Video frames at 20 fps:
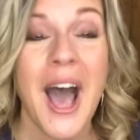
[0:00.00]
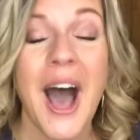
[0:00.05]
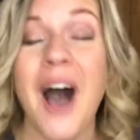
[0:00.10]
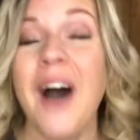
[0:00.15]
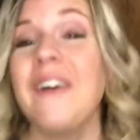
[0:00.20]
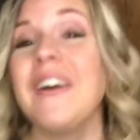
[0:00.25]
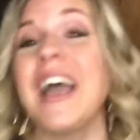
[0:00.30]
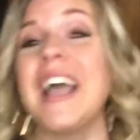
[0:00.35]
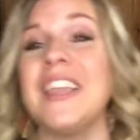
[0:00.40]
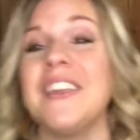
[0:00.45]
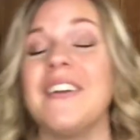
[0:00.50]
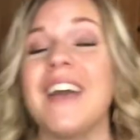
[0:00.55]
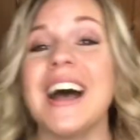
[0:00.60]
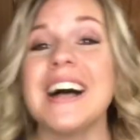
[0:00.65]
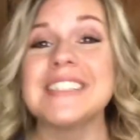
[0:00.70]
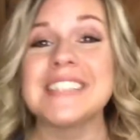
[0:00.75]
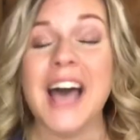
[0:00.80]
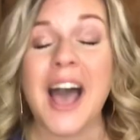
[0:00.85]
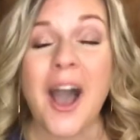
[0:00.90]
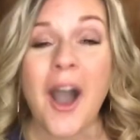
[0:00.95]
Okay, you
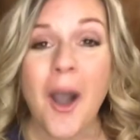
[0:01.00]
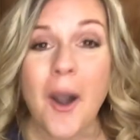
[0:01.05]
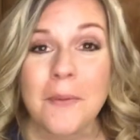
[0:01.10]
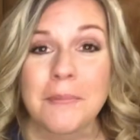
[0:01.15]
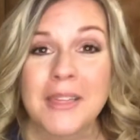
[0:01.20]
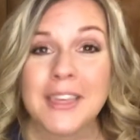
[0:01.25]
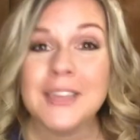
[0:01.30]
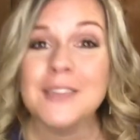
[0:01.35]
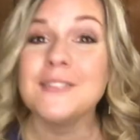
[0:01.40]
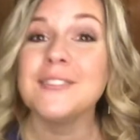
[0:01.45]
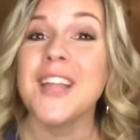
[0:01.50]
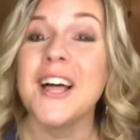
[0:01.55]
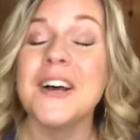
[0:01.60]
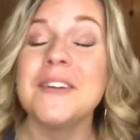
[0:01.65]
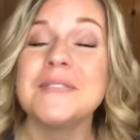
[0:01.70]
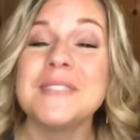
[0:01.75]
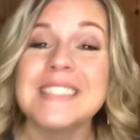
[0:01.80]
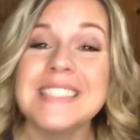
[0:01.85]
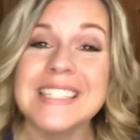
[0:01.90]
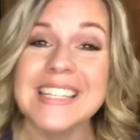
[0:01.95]
guys, I hope that you
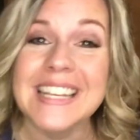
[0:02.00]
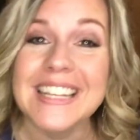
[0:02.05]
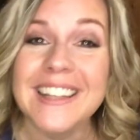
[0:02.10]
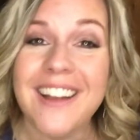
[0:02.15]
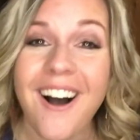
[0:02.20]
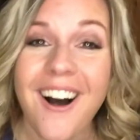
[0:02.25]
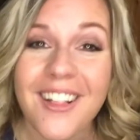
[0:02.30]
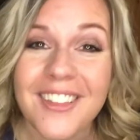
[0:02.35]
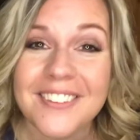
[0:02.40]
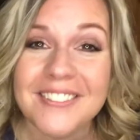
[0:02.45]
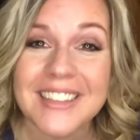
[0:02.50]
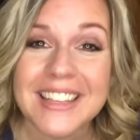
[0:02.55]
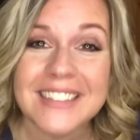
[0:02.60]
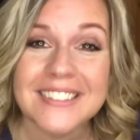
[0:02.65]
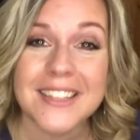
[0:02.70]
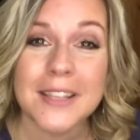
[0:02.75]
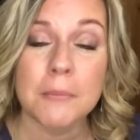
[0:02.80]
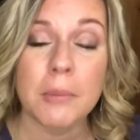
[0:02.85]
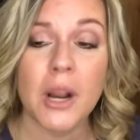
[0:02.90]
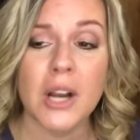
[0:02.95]
love seeing all of these
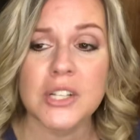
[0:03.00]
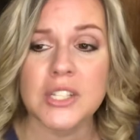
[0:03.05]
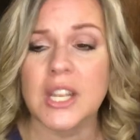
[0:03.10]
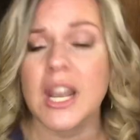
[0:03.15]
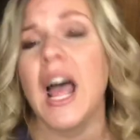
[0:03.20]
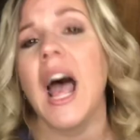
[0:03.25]
in person.